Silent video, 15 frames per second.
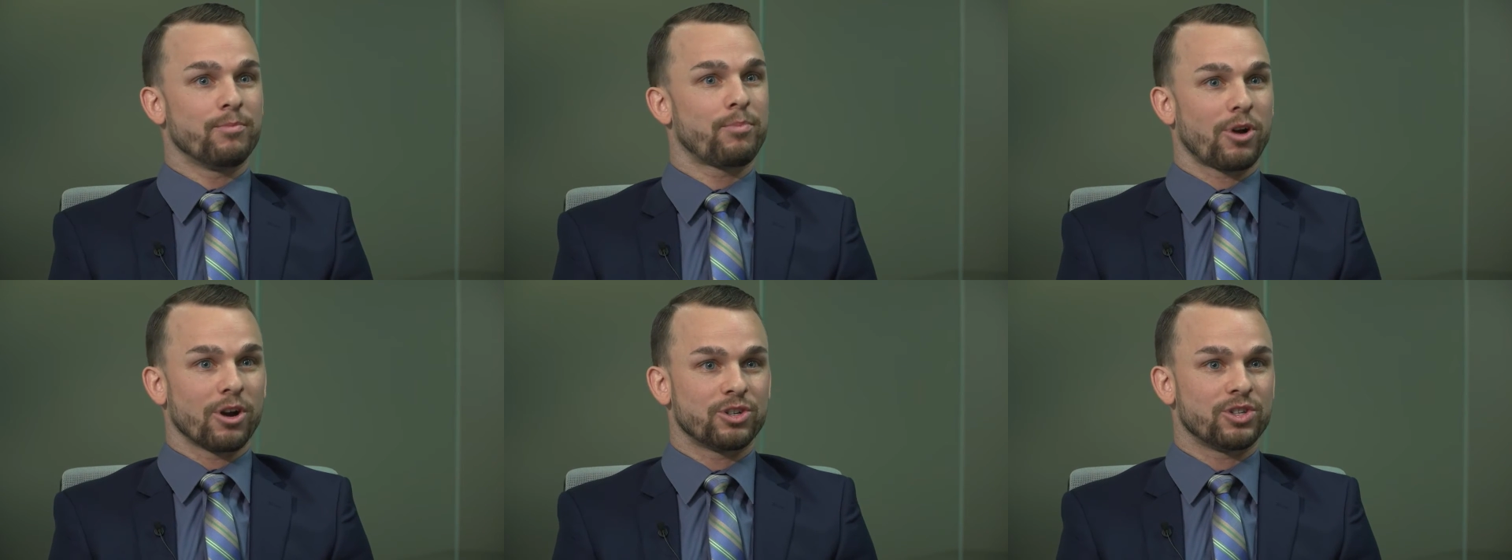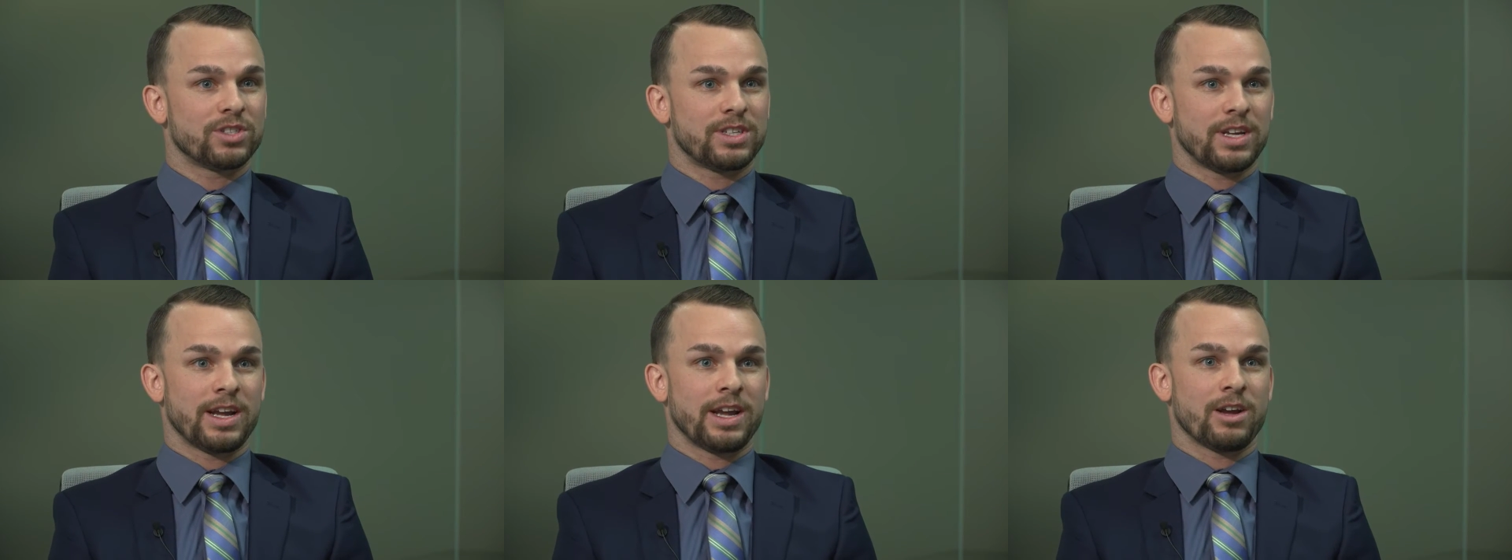
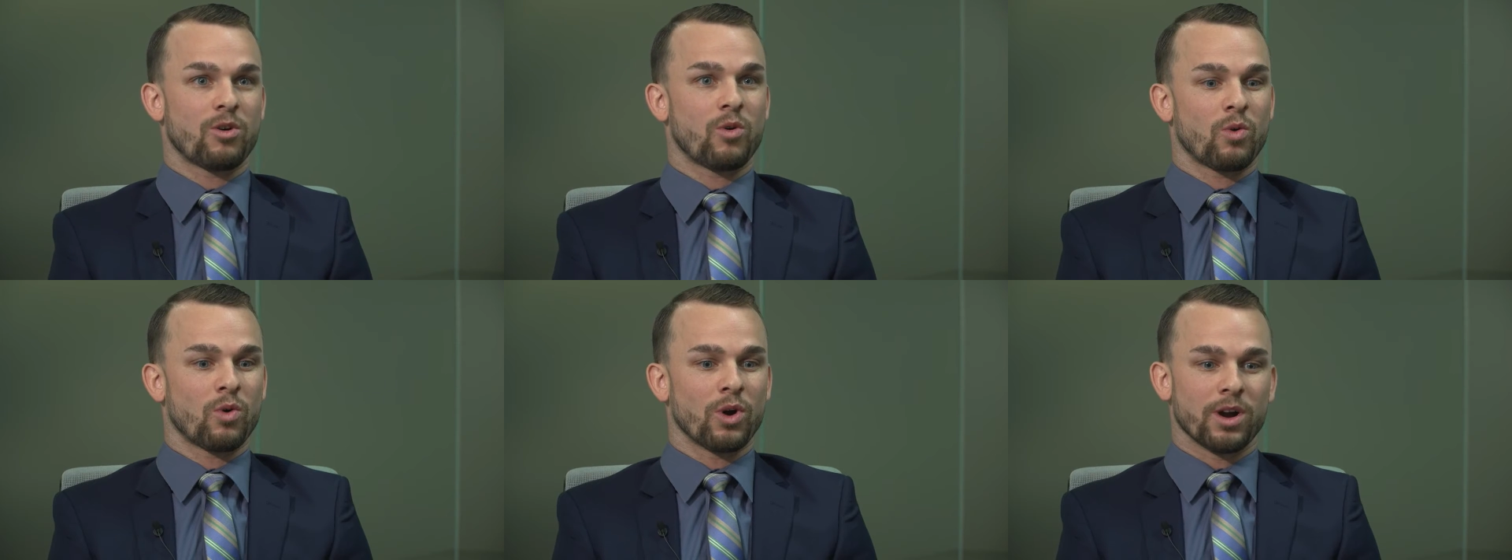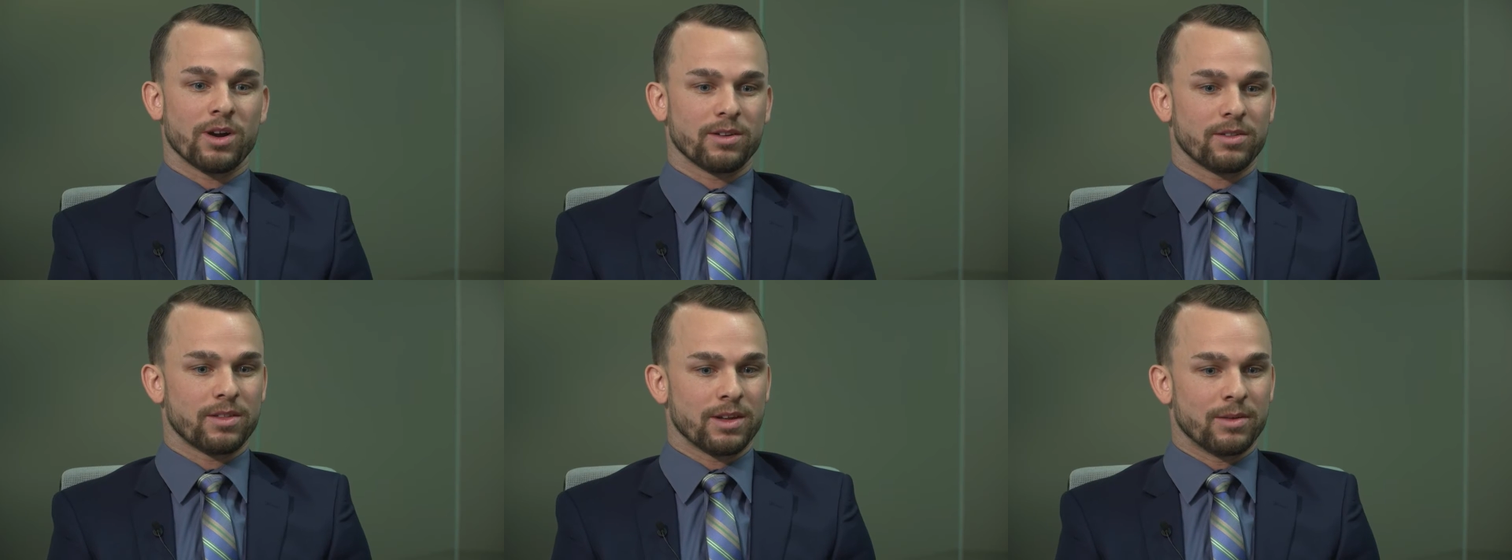purchasing
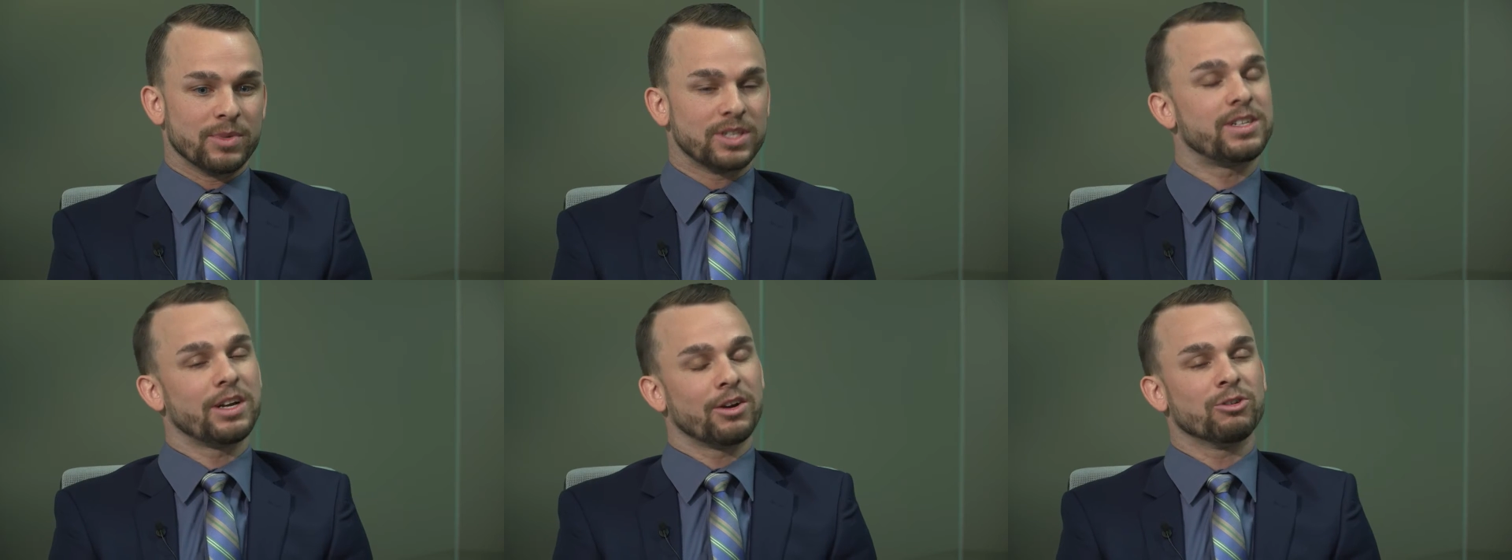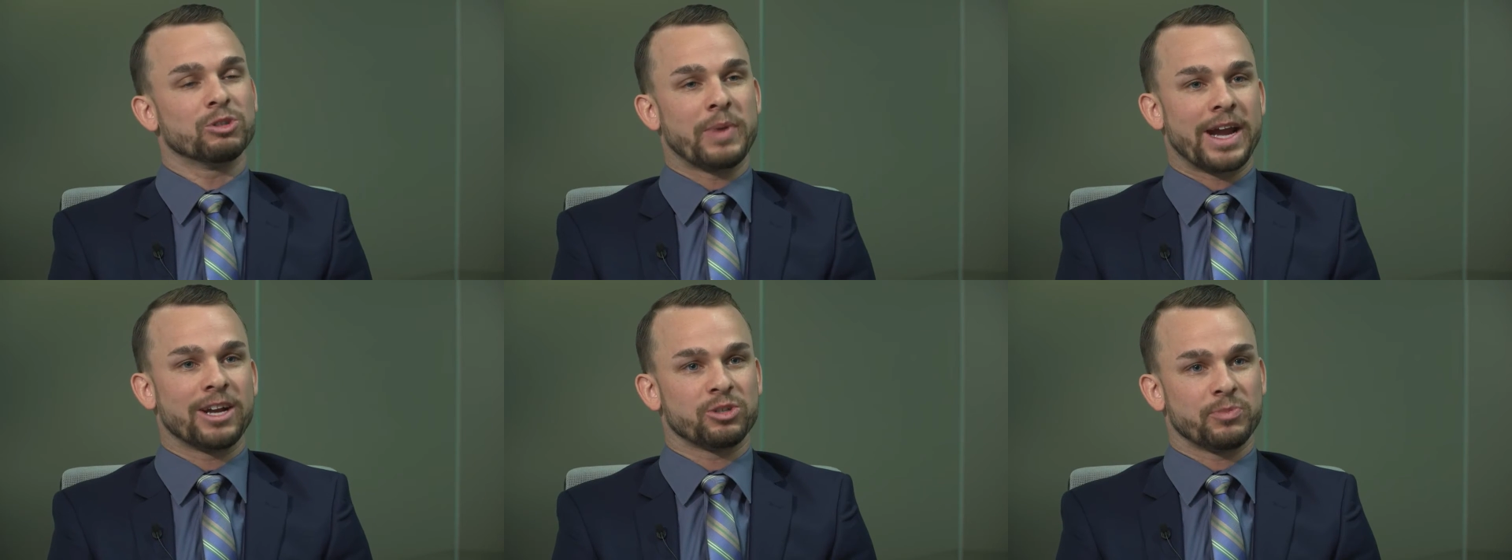or the
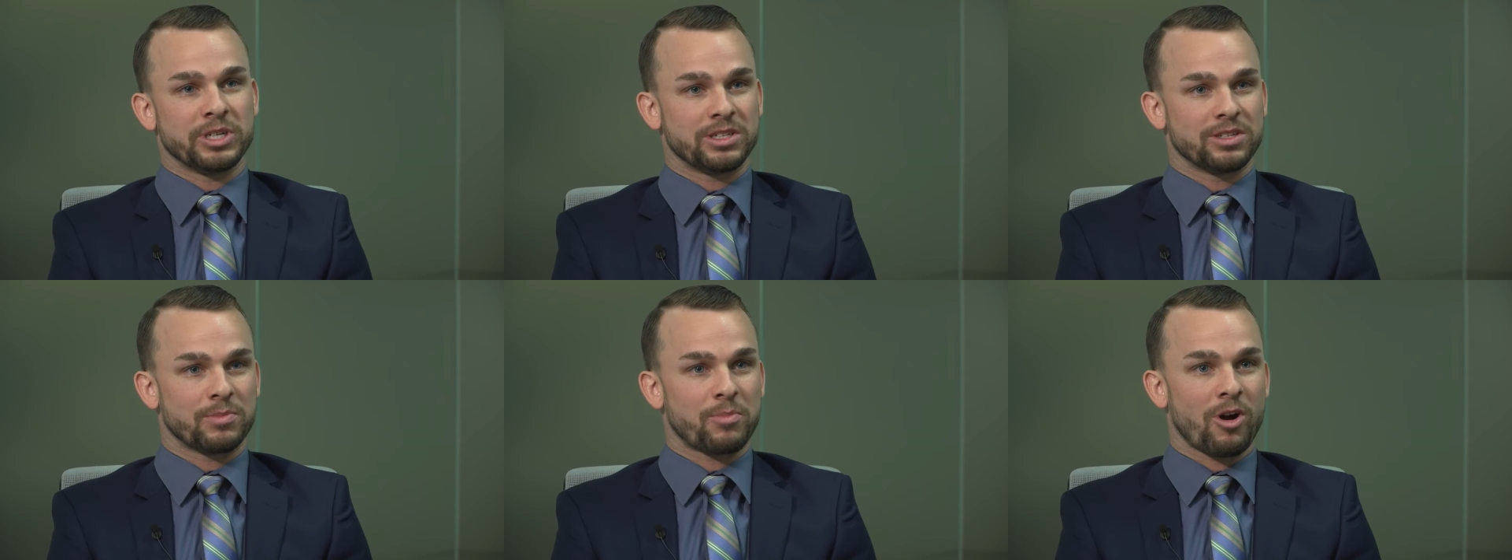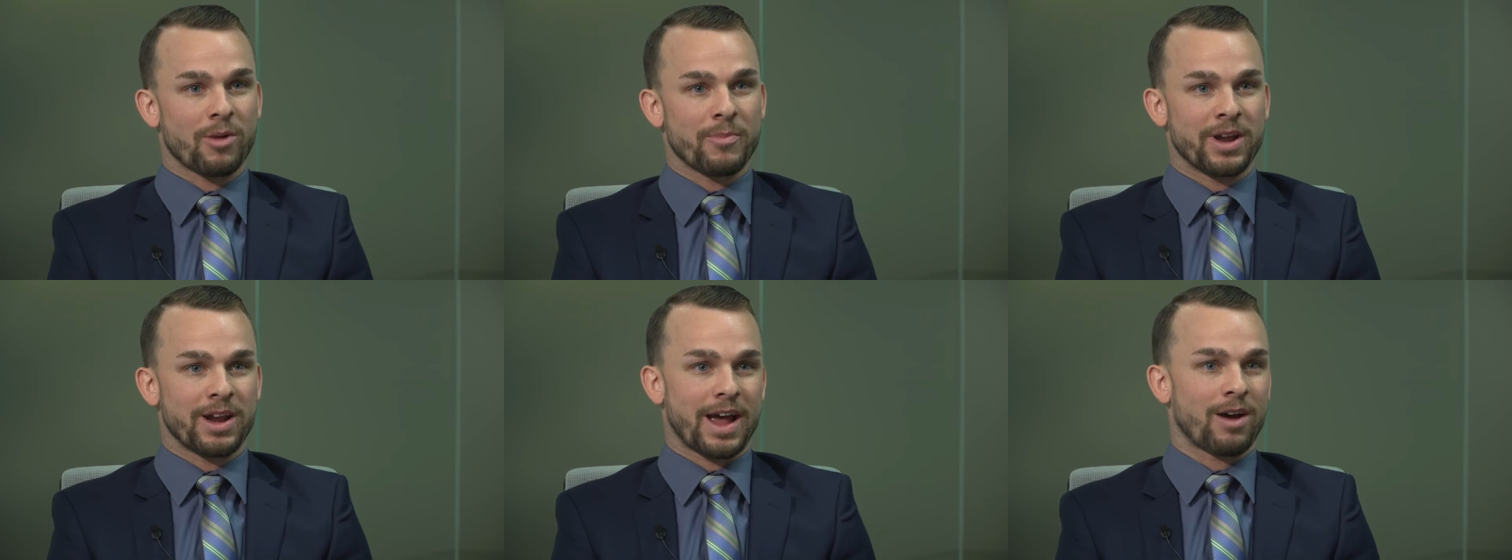materials management
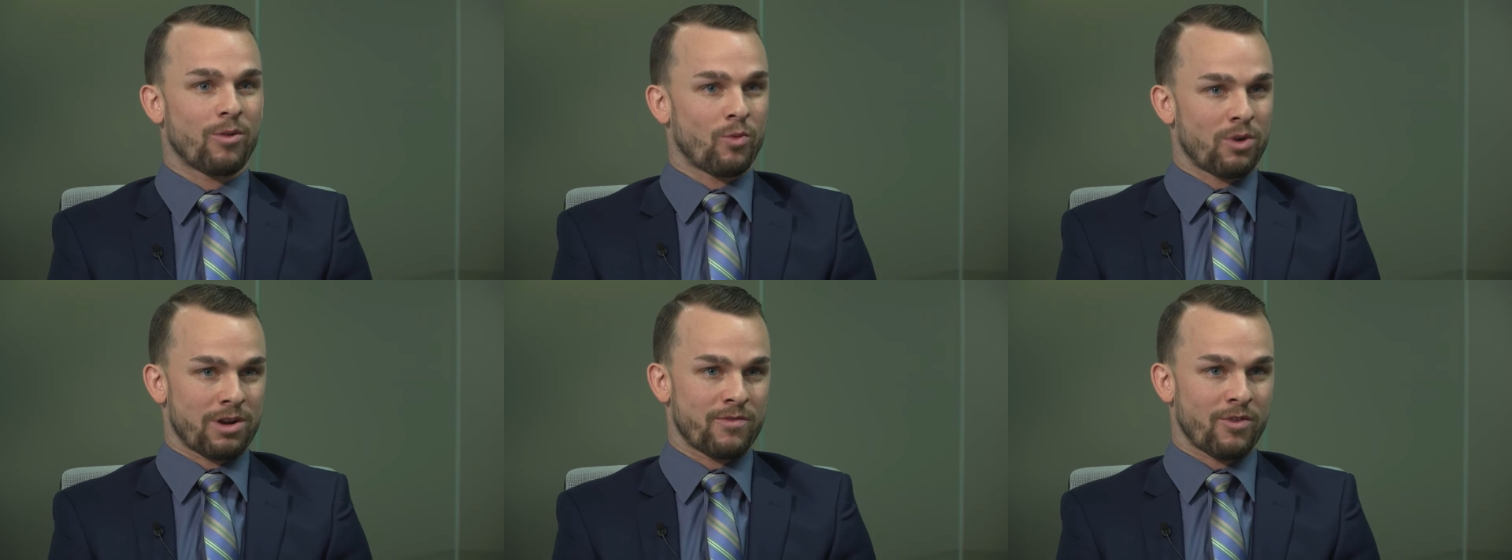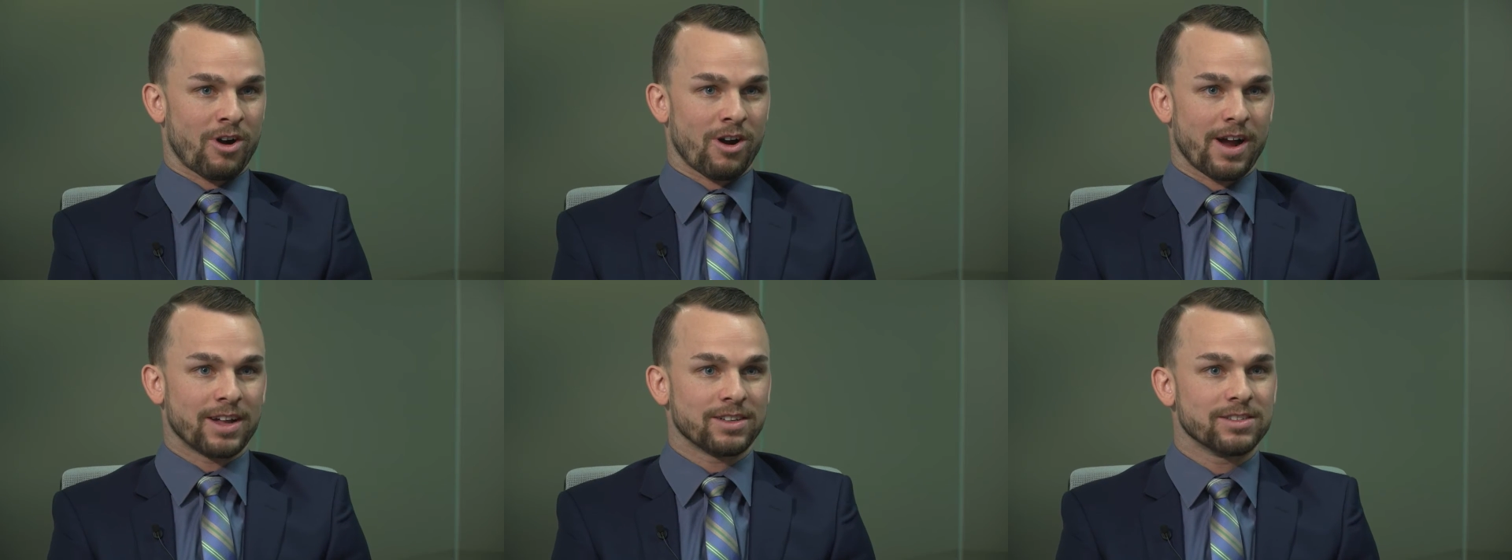department at one of
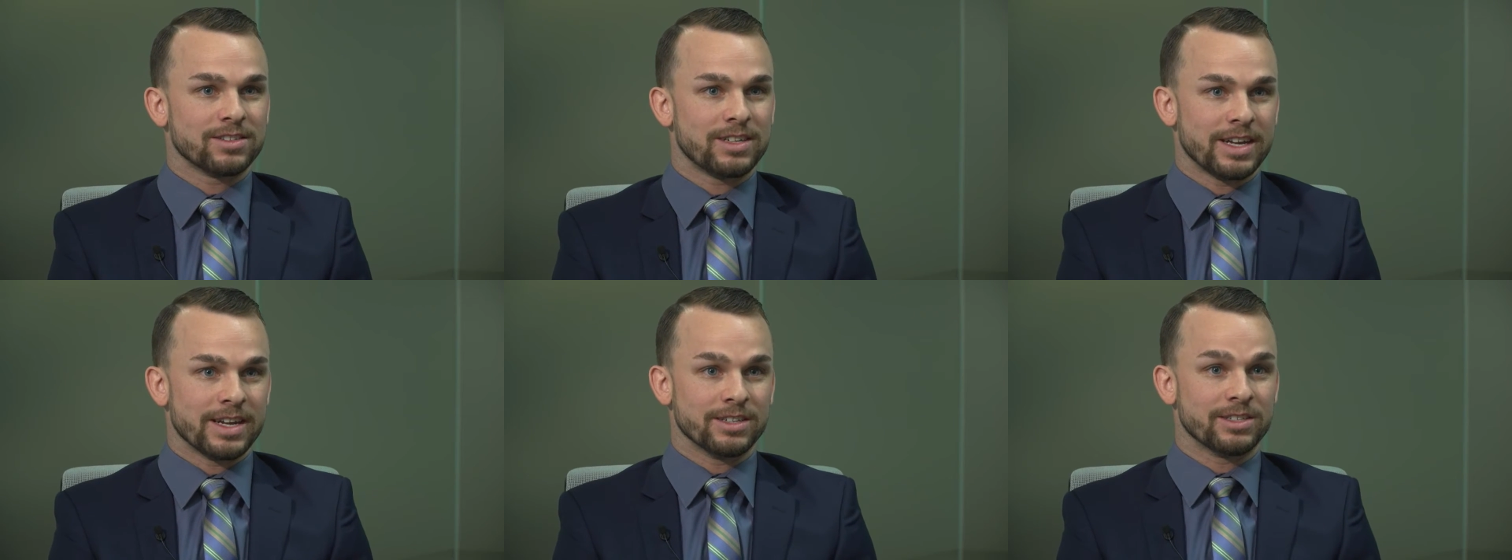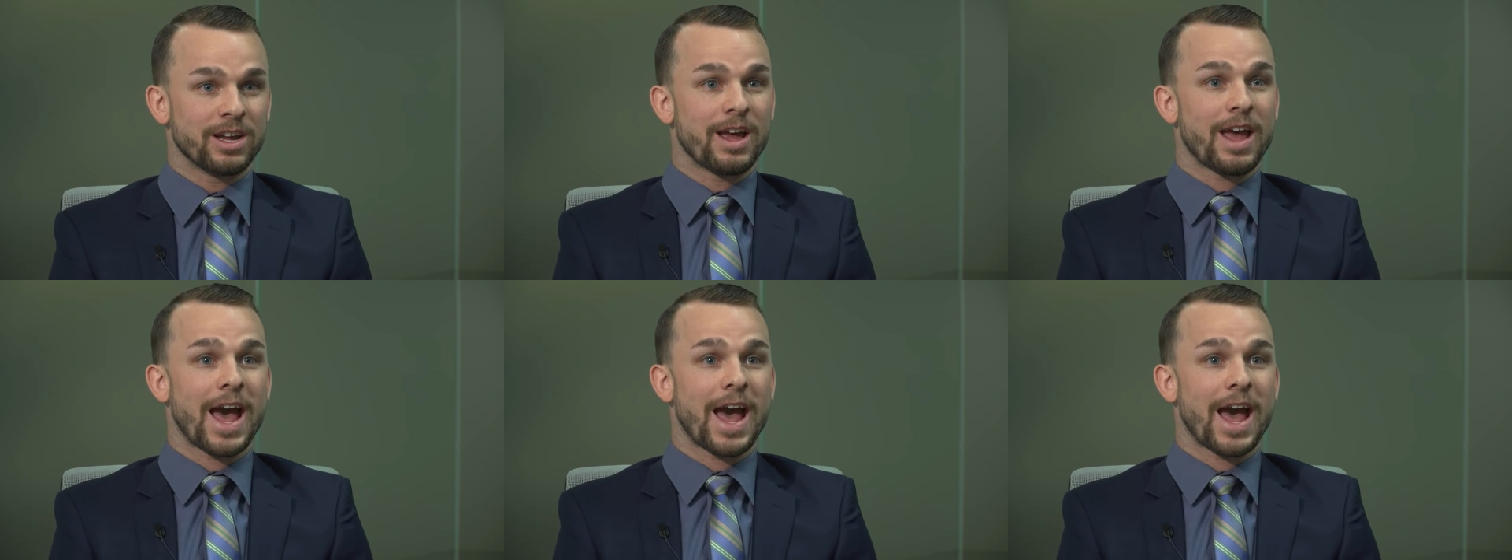our entities